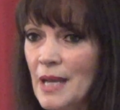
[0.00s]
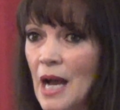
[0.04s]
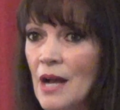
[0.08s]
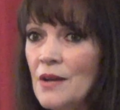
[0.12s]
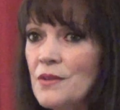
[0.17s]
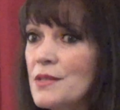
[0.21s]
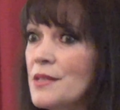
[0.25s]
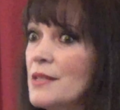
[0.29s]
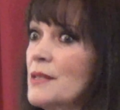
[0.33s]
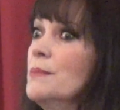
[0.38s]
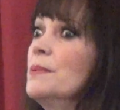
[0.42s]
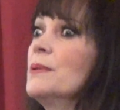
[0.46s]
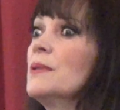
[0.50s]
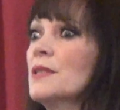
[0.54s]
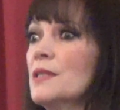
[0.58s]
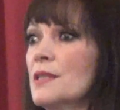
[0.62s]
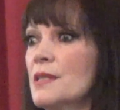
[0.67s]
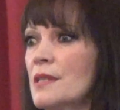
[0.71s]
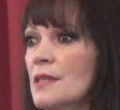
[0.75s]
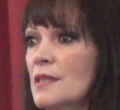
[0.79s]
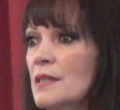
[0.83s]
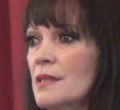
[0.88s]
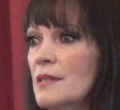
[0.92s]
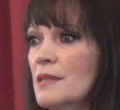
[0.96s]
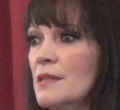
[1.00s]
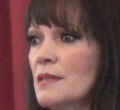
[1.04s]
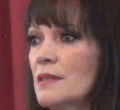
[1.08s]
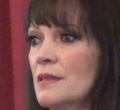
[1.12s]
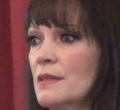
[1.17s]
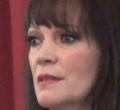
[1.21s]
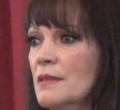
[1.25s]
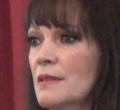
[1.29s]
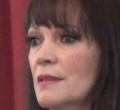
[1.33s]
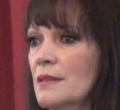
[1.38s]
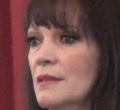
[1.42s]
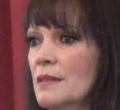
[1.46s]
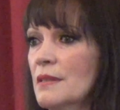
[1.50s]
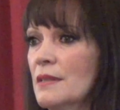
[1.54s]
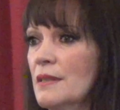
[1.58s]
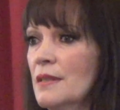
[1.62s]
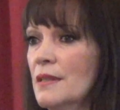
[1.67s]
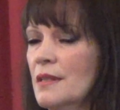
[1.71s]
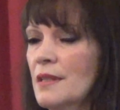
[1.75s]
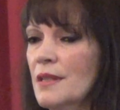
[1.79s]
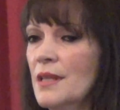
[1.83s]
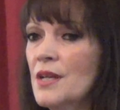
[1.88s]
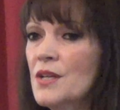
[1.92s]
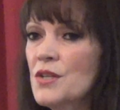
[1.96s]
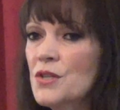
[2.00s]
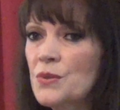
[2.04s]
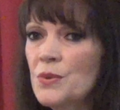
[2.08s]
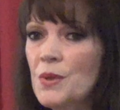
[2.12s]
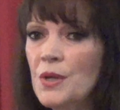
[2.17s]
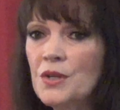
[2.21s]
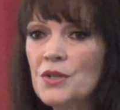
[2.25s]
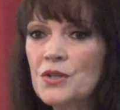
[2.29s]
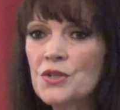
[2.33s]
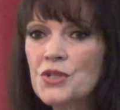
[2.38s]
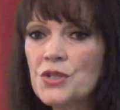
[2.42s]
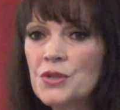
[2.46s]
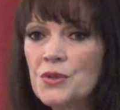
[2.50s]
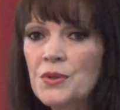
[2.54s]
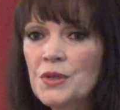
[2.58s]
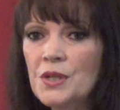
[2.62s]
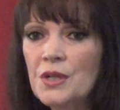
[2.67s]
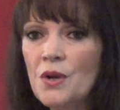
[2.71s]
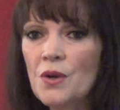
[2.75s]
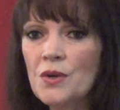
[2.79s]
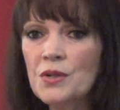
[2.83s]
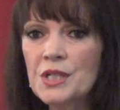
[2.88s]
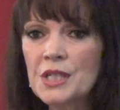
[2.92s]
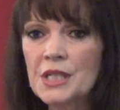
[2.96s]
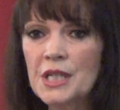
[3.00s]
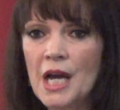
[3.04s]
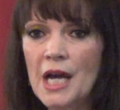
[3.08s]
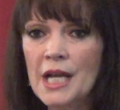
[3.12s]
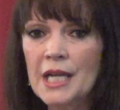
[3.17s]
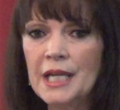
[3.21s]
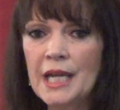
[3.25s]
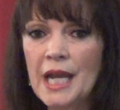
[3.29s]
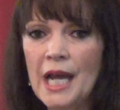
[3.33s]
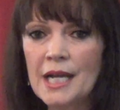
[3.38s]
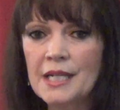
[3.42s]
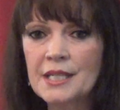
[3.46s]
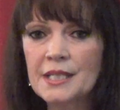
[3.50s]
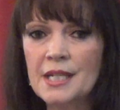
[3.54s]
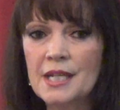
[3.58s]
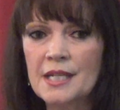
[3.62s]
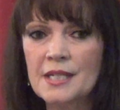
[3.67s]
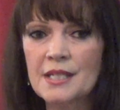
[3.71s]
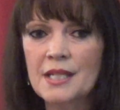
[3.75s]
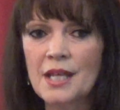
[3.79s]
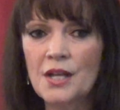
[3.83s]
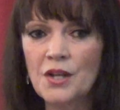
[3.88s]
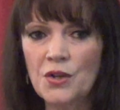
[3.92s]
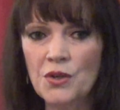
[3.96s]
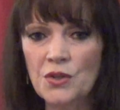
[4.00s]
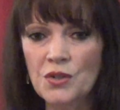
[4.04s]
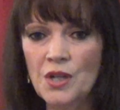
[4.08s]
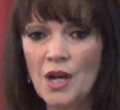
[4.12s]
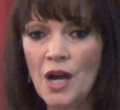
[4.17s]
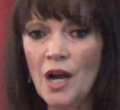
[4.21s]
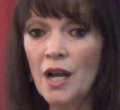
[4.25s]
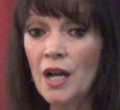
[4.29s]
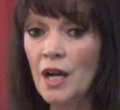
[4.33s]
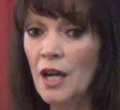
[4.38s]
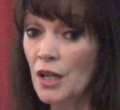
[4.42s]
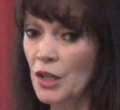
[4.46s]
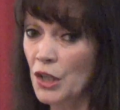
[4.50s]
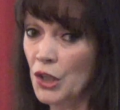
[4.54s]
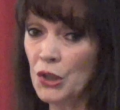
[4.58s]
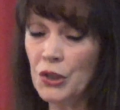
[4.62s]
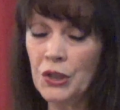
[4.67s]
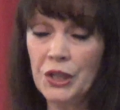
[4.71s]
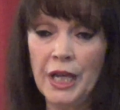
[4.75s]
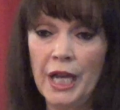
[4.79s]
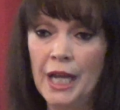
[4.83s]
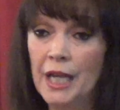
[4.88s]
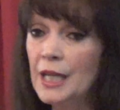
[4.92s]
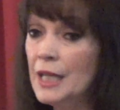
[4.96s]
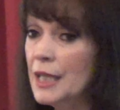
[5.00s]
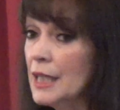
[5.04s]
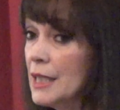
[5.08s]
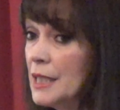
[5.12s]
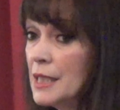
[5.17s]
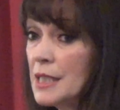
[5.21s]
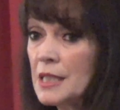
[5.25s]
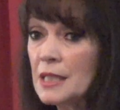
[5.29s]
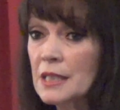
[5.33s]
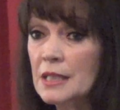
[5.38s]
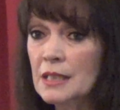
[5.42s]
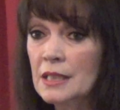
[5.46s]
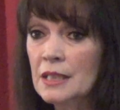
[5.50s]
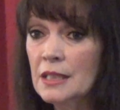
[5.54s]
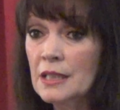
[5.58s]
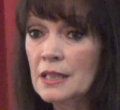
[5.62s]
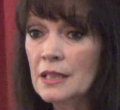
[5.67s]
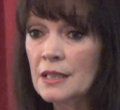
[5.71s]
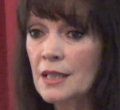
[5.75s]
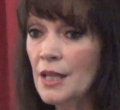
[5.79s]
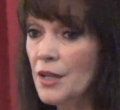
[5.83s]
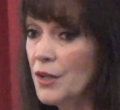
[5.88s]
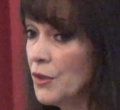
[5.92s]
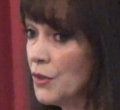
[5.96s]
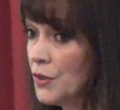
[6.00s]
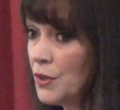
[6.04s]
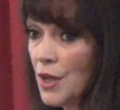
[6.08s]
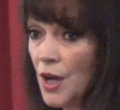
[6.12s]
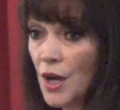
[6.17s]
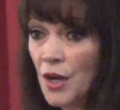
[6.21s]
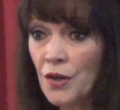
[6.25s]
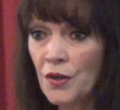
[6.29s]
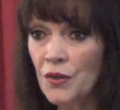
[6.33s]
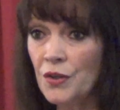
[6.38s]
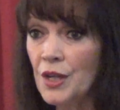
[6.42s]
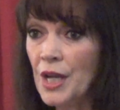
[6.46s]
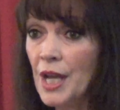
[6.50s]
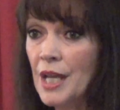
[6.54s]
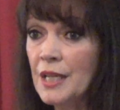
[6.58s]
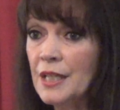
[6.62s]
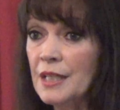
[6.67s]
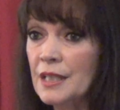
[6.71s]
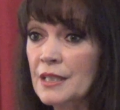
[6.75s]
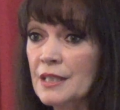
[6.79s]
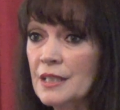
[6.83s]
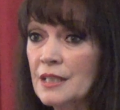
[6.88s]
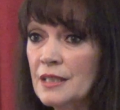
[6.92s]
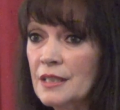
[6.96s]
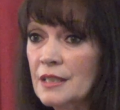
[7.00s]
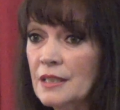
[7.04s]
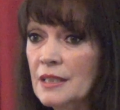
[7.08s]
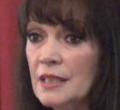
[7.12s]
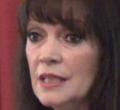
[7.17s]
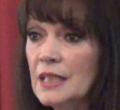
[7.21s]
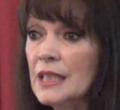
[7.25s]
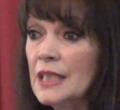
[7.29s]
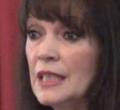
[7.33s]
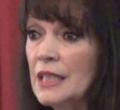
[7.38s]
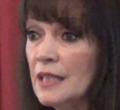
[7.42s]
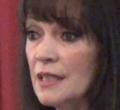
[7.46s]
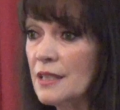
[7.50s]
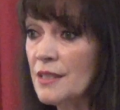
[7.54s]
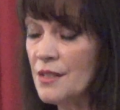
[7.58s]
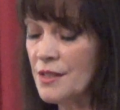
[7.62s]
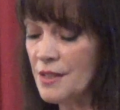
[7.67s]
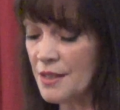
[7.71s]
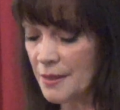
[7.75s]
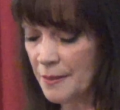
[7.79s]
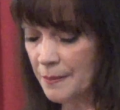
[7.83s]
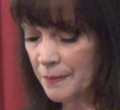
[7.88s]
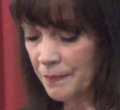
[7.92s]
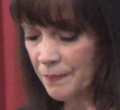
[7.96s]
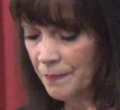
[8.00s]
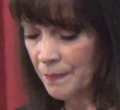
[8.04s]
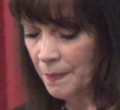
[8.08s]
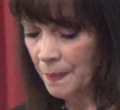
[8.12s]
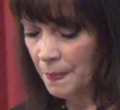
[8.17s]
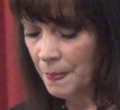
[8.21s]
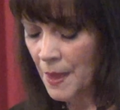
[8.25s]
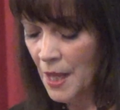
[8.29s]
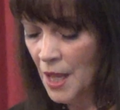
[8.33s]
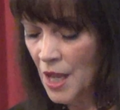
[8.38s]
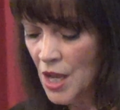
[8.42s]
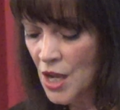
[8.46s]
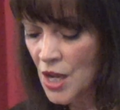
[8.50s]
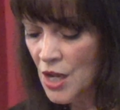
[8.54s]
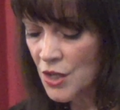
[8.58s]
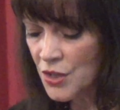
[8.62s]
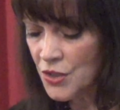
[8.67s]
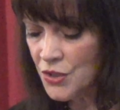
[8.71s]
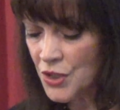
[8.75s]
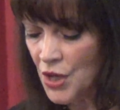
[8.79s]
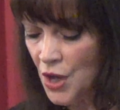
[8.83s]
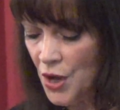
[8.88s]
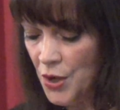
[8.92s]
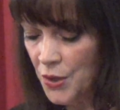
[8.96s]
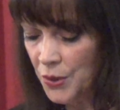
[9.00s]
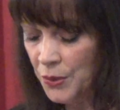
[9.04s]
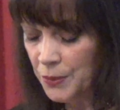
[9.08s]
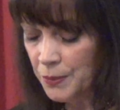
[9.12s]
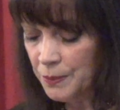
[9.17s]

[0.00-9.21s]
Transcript: How simple is this? Mm. They surrendered to it or denied it access. They could not uncreate it. They could not create it. It is. So,